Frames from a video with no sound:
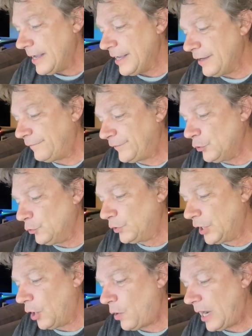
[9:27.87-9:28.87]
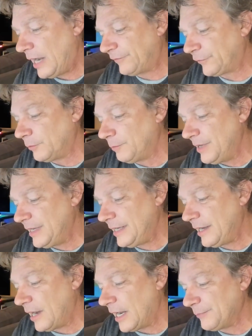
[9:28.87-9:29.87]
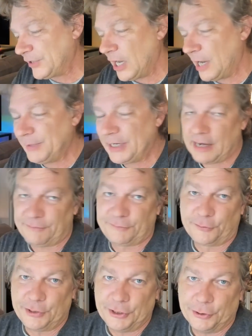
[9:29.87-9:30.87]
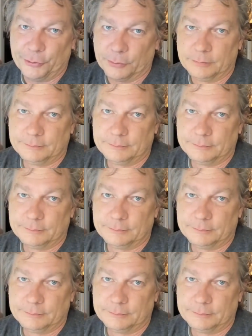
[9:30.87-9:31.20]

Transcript: If you go after me, I'm coming after you.